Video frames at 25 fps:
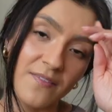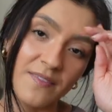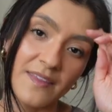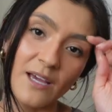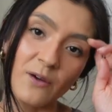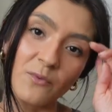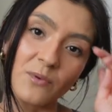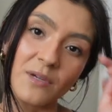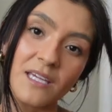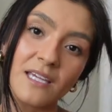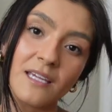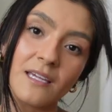
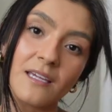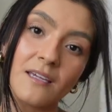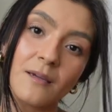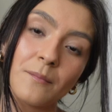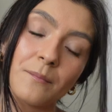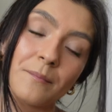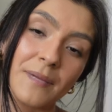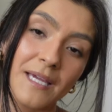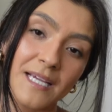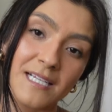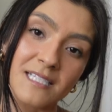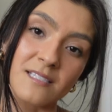that we
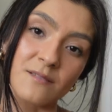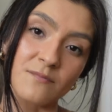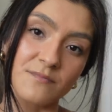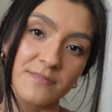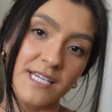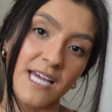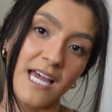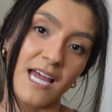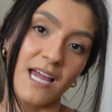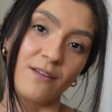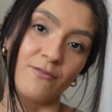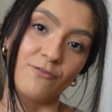make some
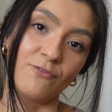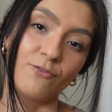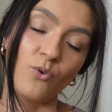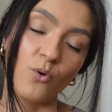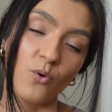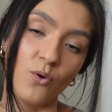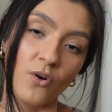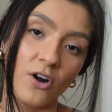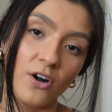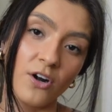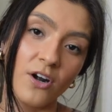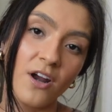time
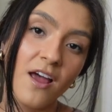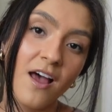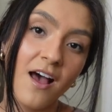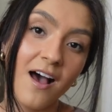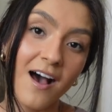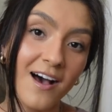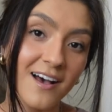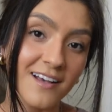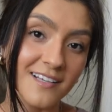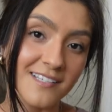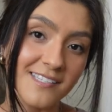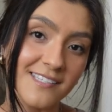for
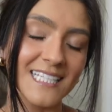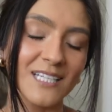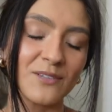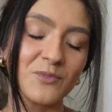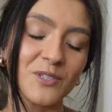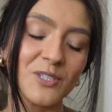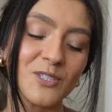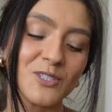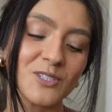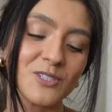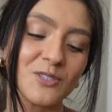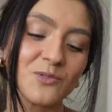us, and we
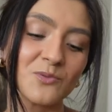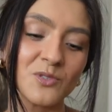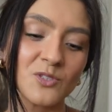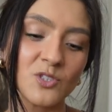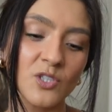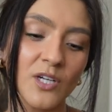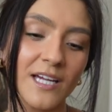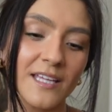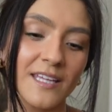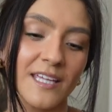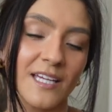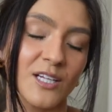usually will
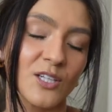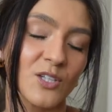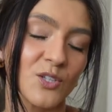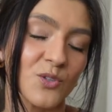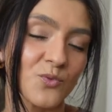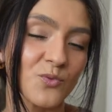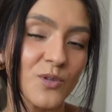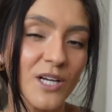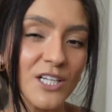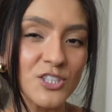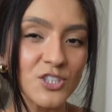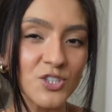try like a new
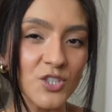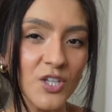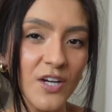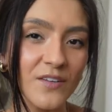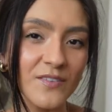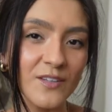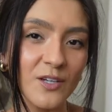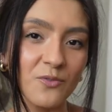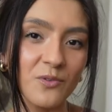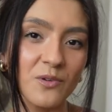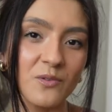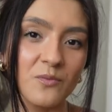restaurant
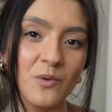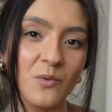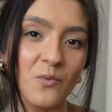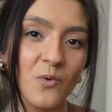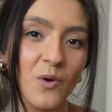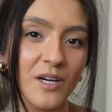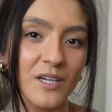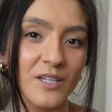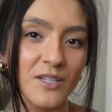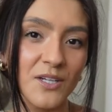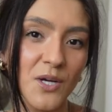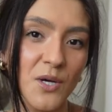that we've been
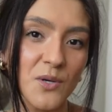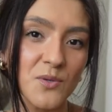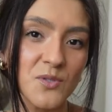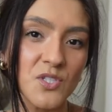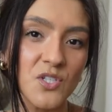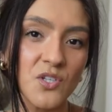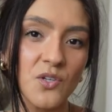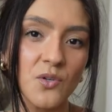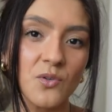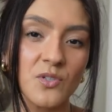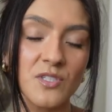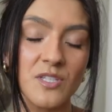wanting to go
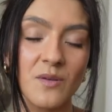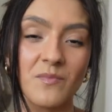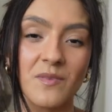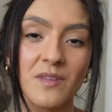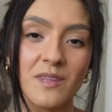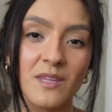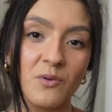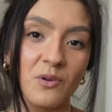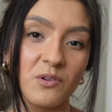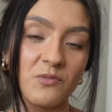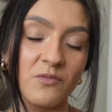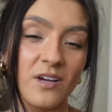to or something
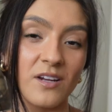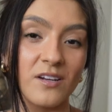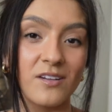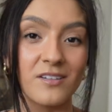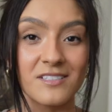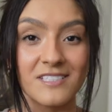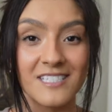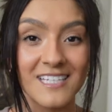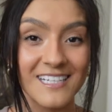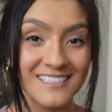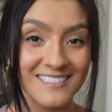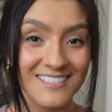that we found
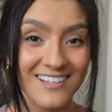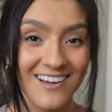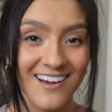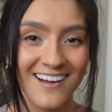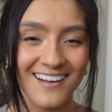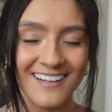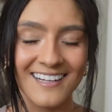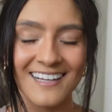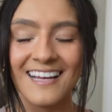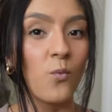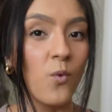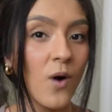on
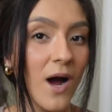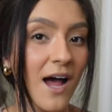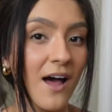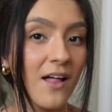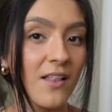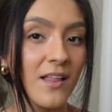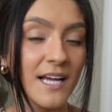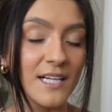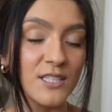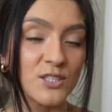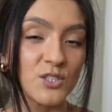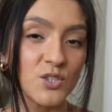TikTok.
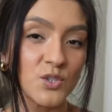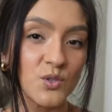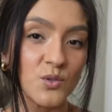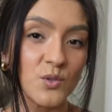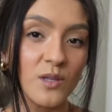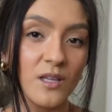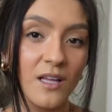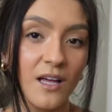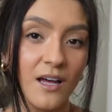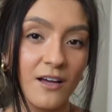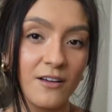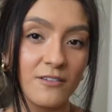While I do
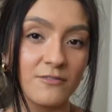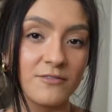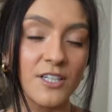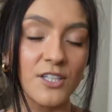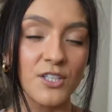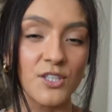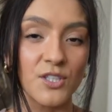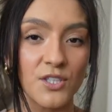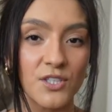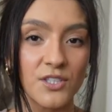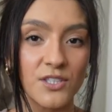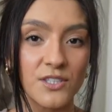love a
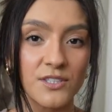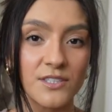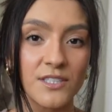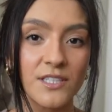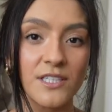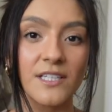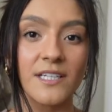good